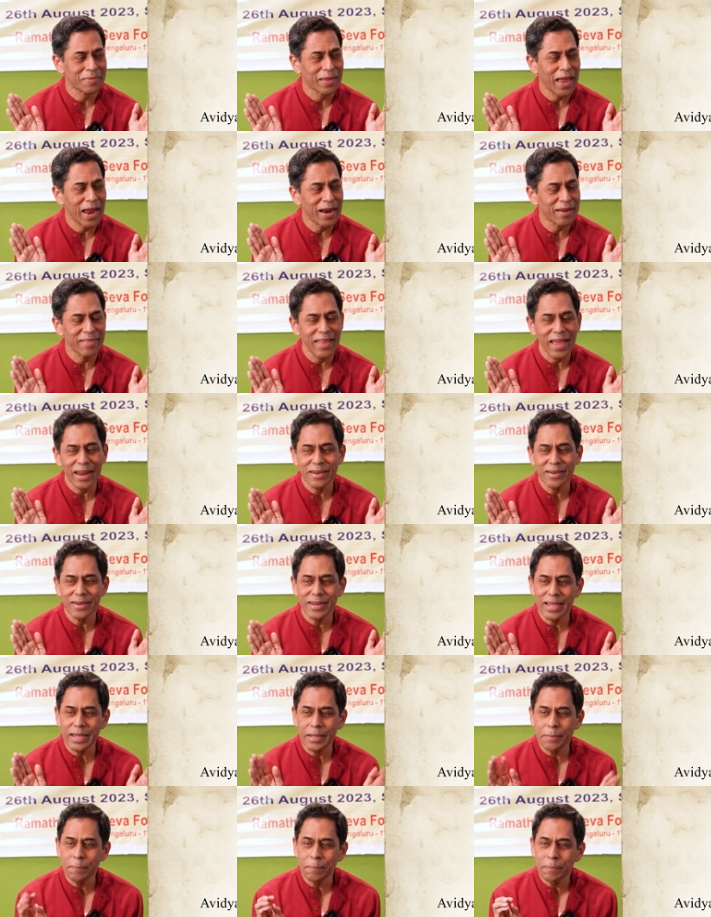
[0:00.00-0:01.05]
At that
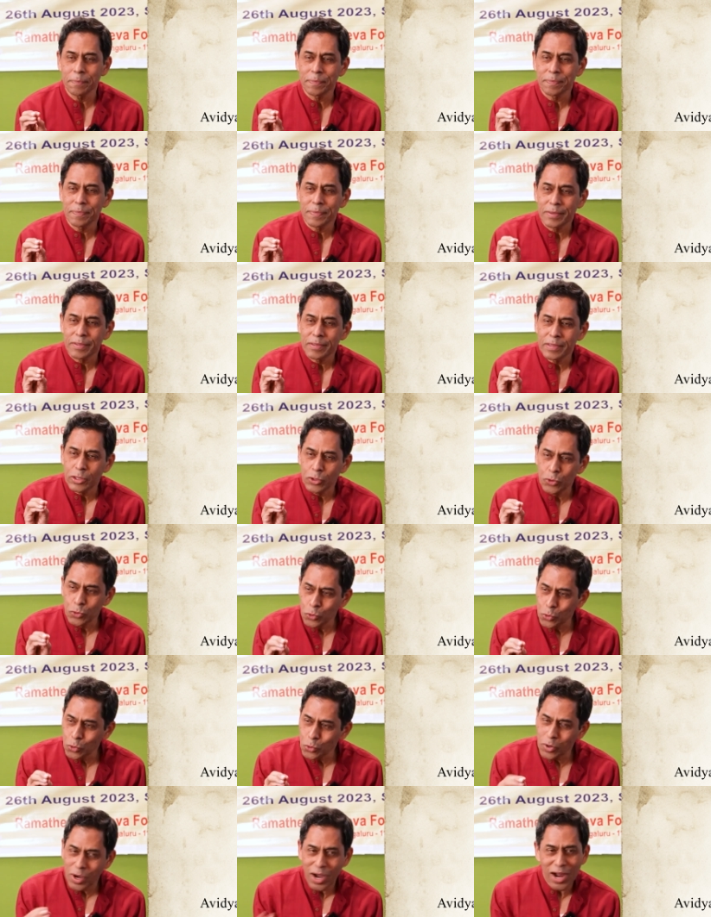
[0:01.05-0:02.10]
time,
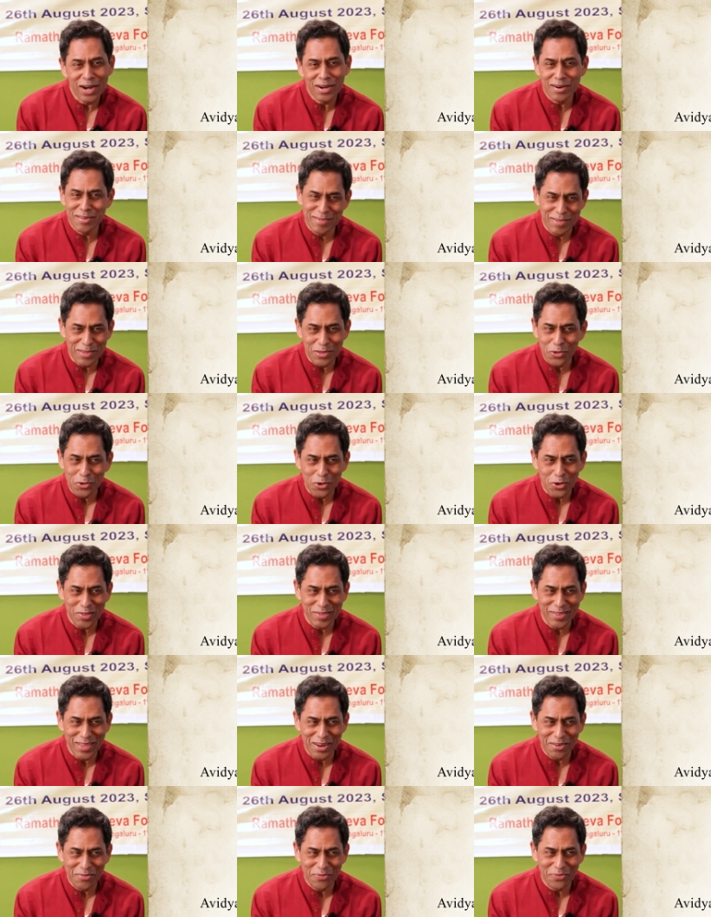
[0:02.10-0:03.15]
you can't see
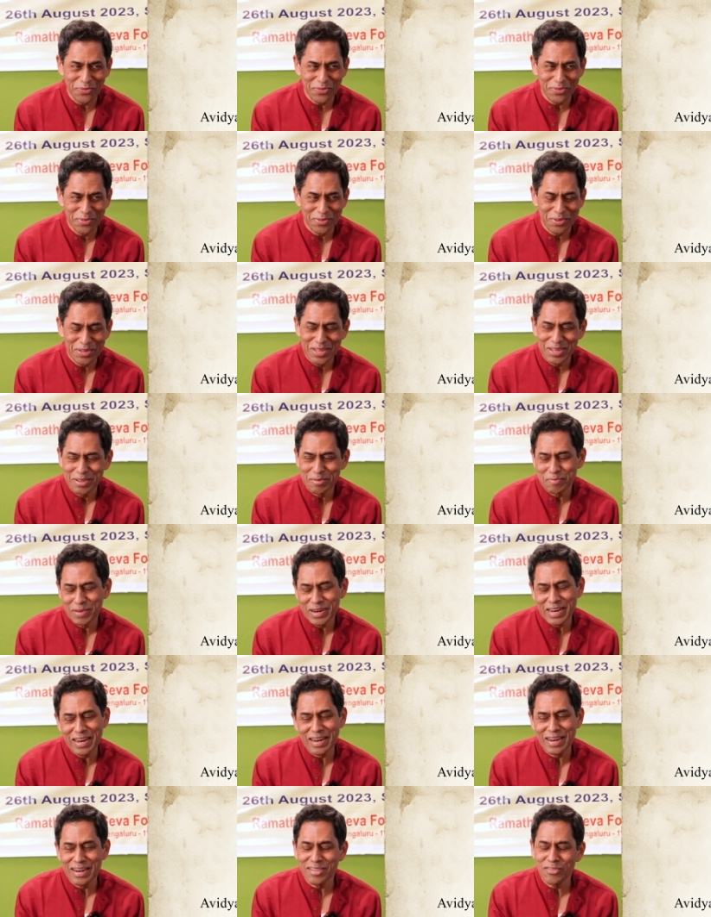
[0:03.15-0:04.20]
yourself, but
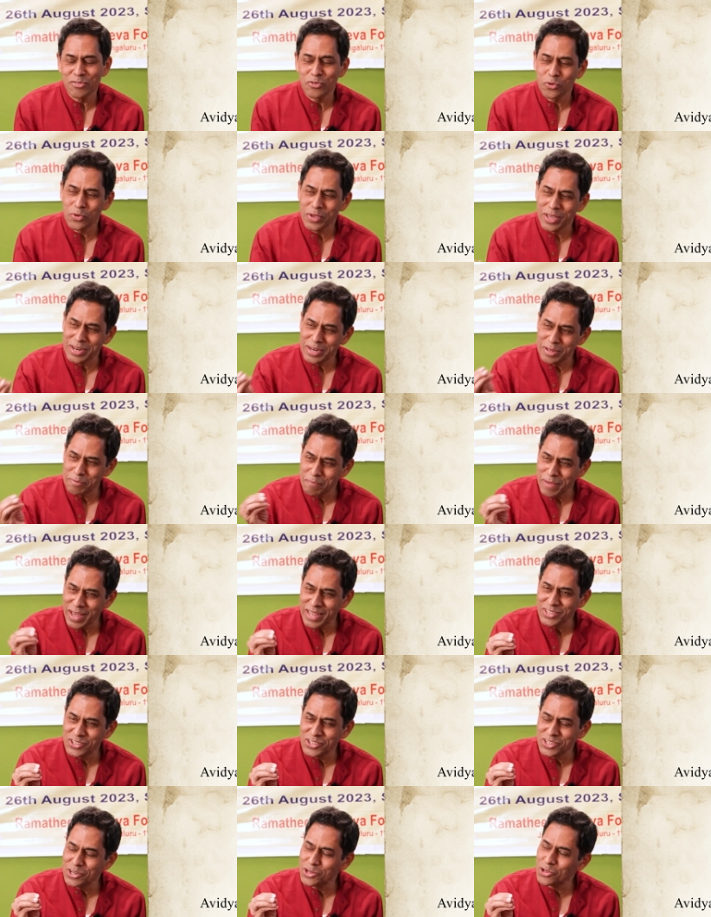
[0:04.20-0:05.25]
at least you can
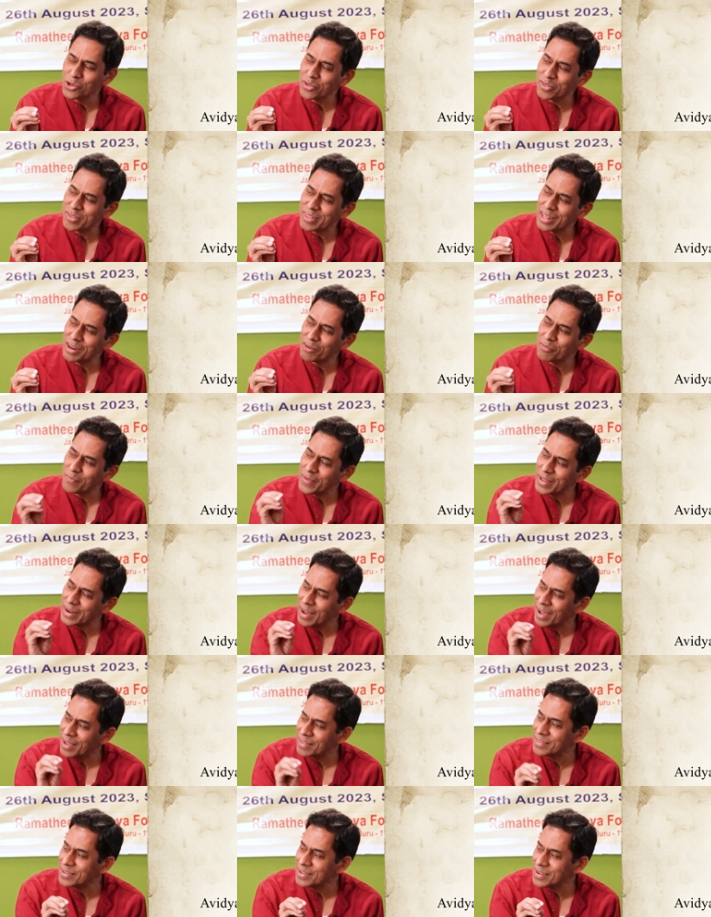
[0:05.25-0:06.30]
imagine yourself when
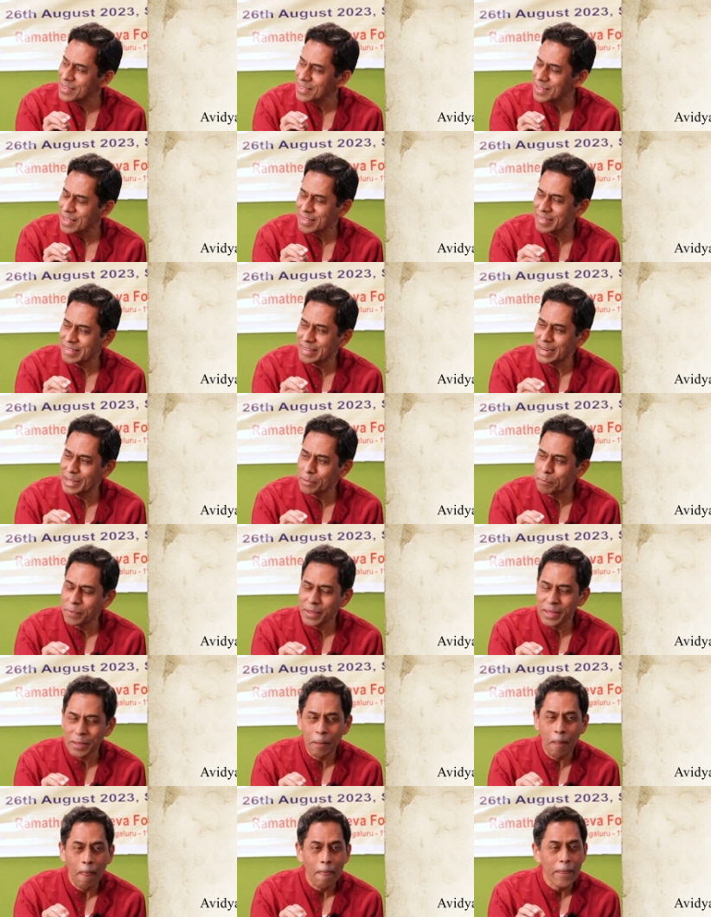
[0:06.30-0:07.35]
others are
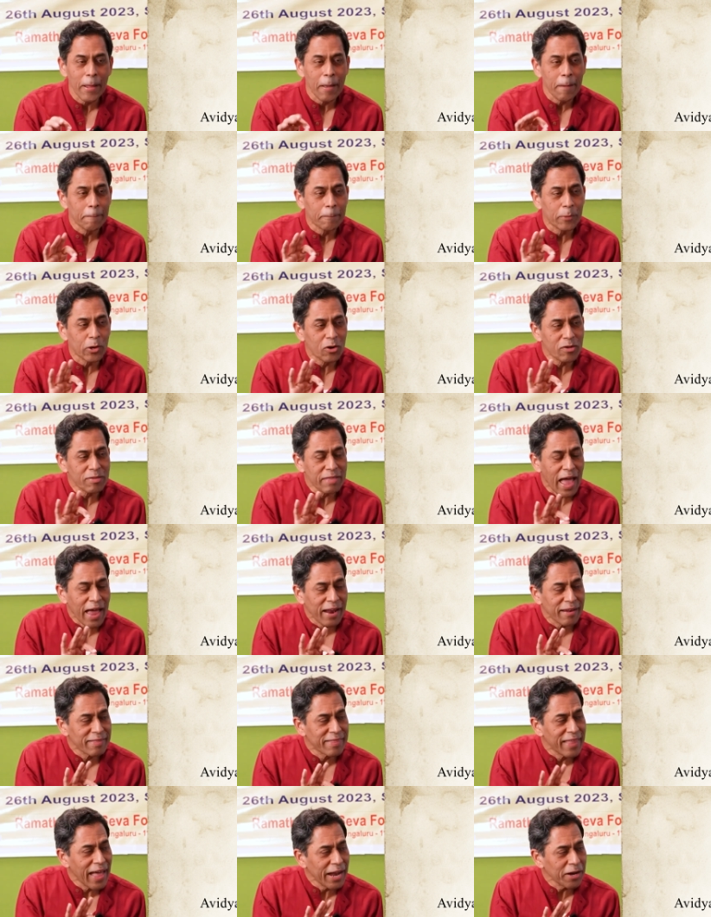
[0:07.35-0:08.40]
sleeping, because
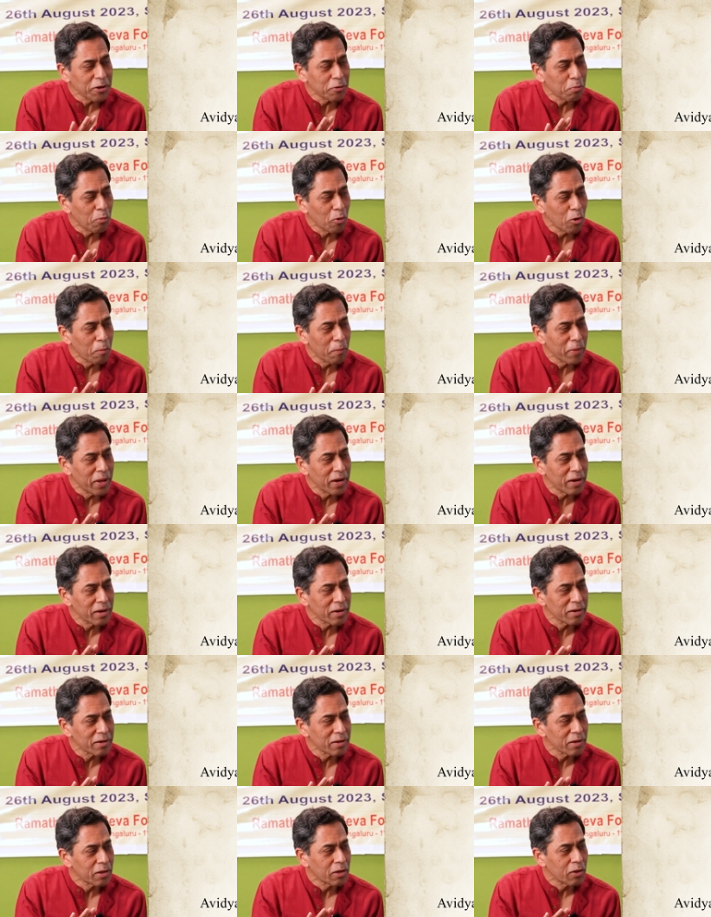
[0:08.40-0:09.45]
at that
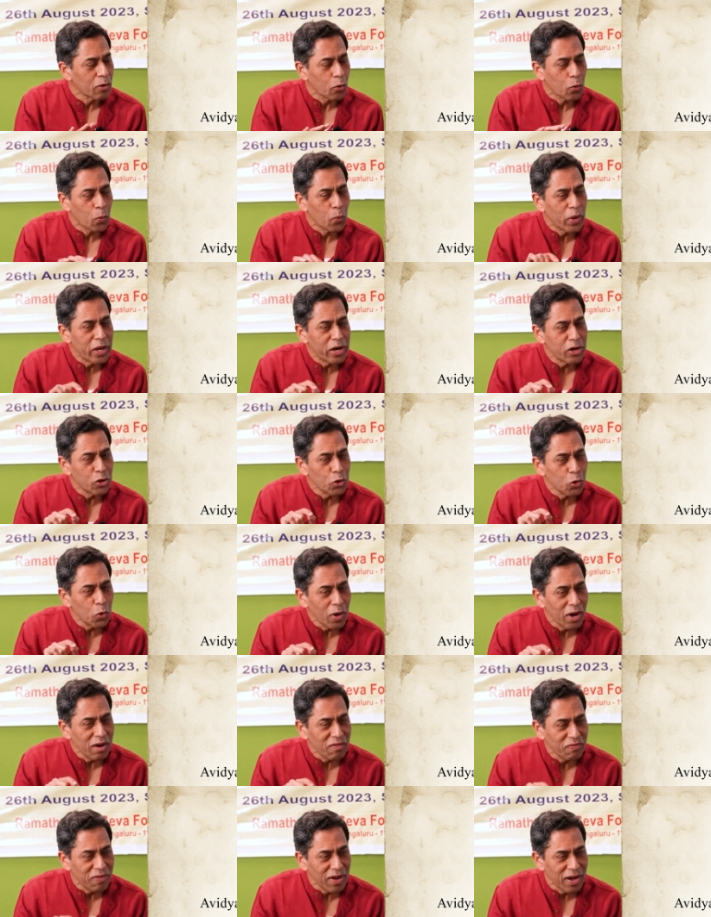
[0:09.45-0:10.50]
moment, when you
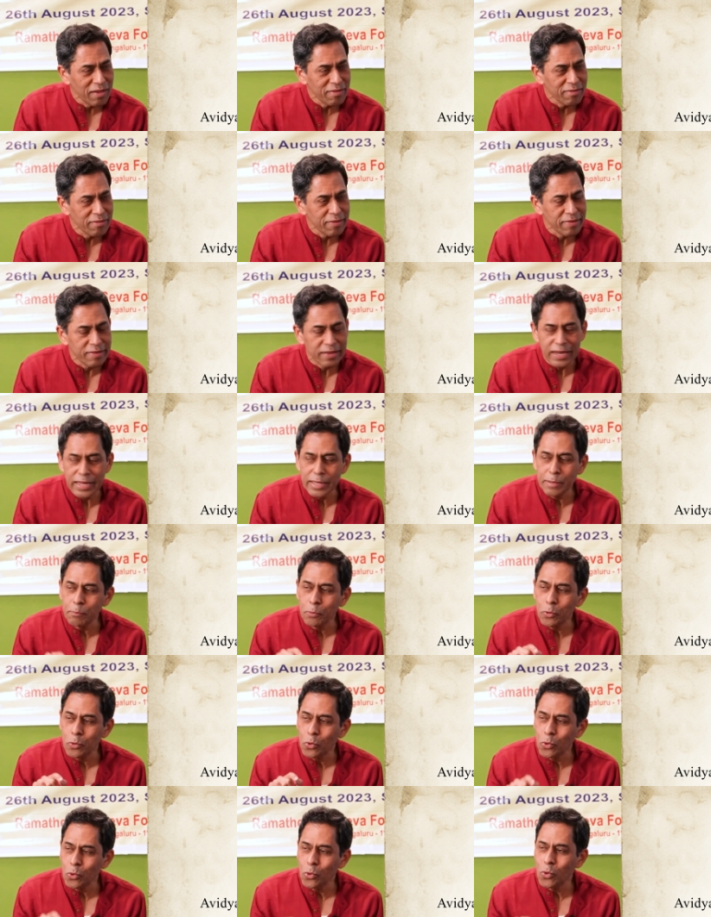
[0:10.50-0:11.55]
are fast asleep,
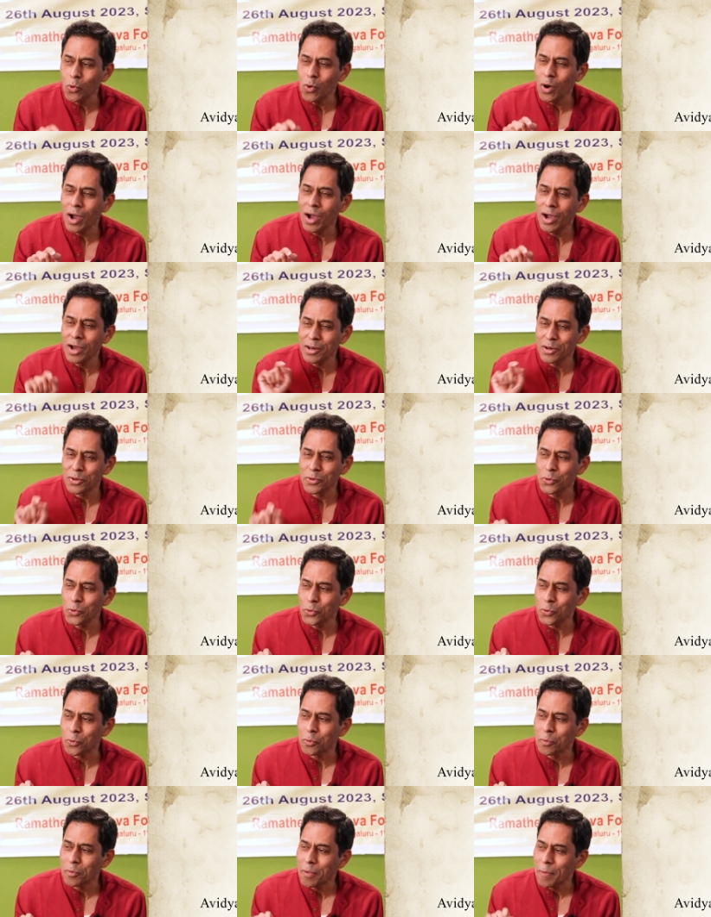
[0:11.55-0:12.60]
who are
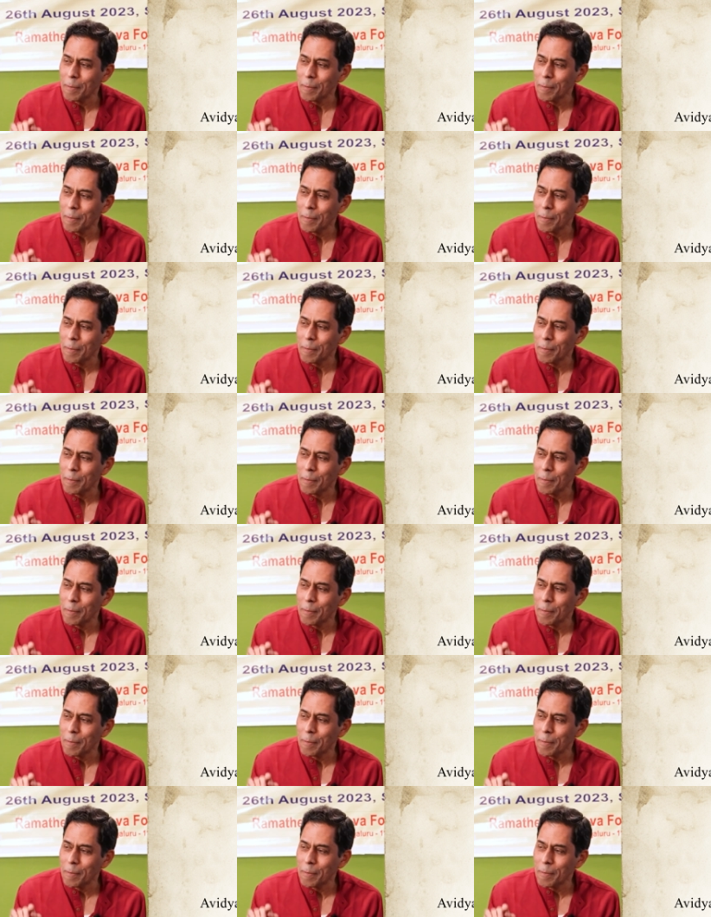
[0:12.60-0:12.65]
you?